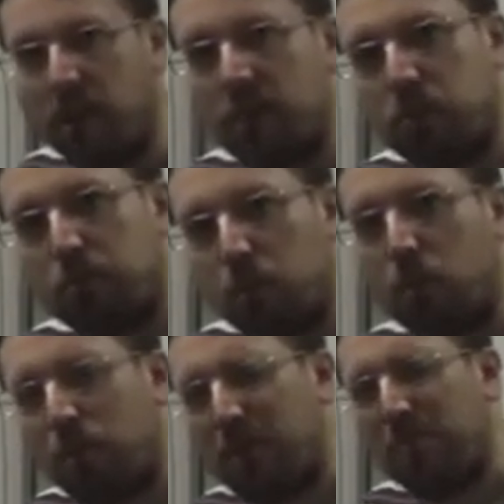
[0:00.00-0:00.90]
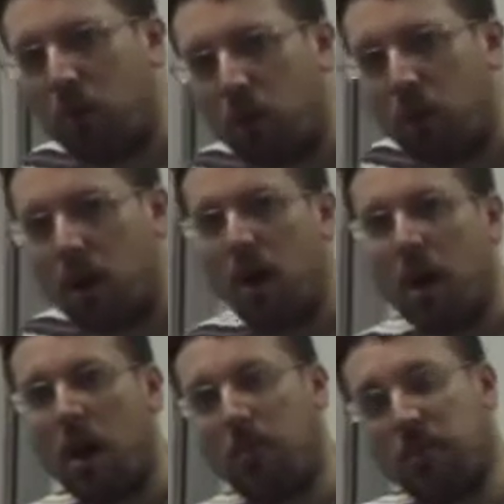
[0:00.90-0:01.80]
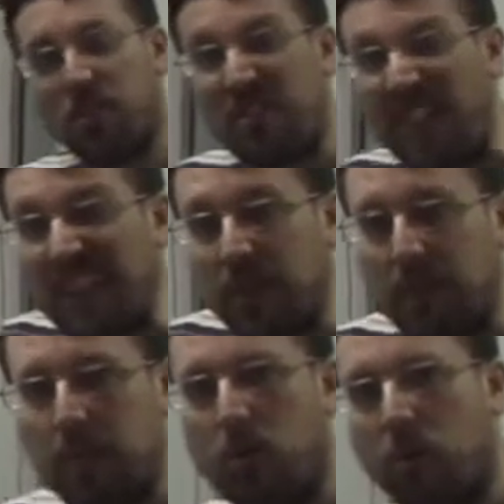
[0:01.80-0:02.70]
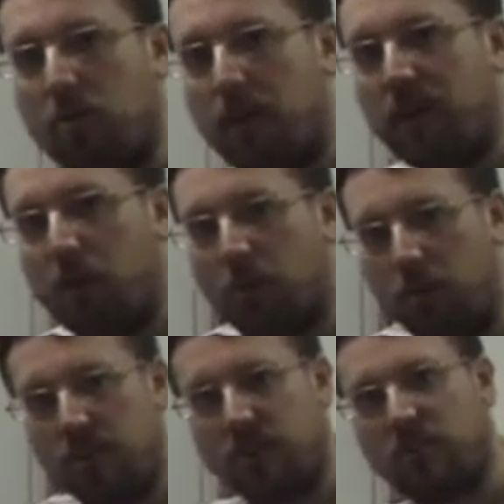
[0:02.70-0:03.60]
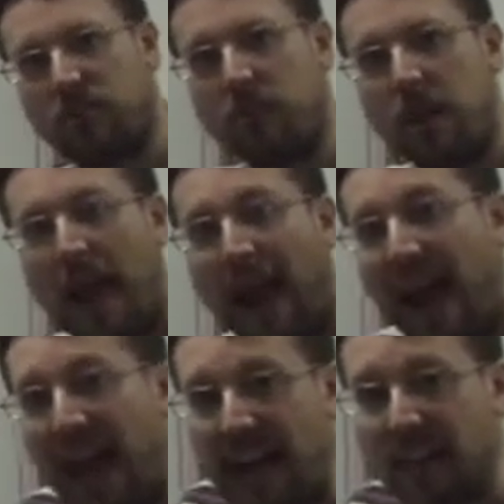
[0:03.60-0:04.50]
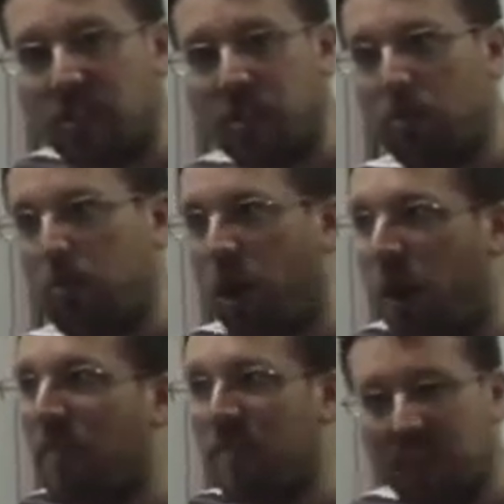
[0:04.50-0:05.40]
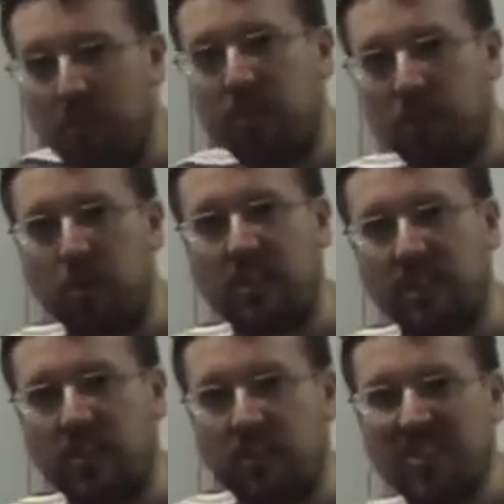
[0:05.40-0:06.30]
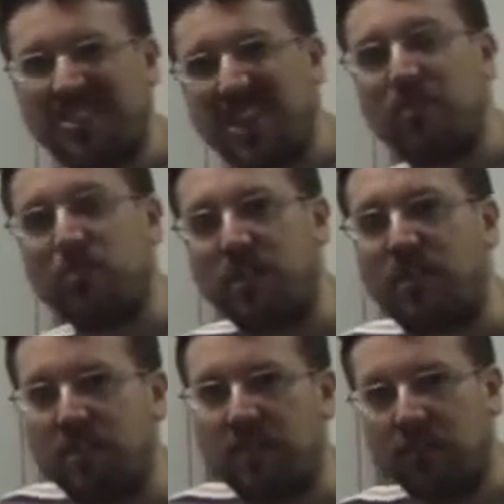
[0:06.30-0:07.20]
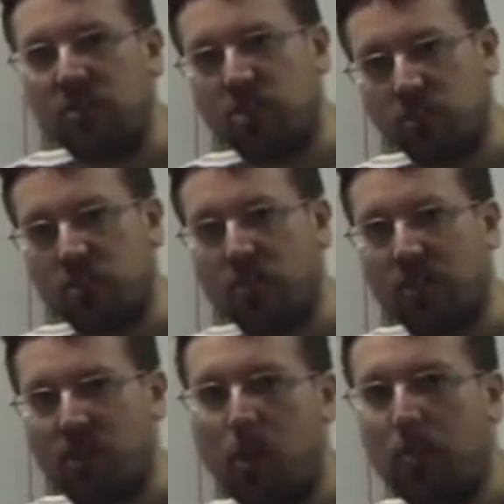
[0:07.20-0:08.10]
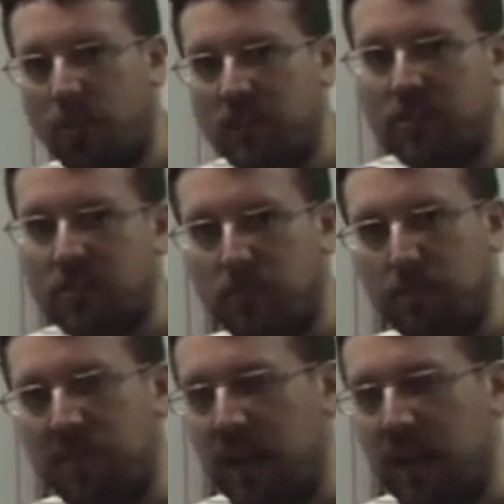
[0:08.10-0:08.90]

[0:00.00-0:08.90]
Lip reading: to explore a bit more, we're going to think a bit more about the operating system, and hopefully we're going to identify several different functions of the operating system.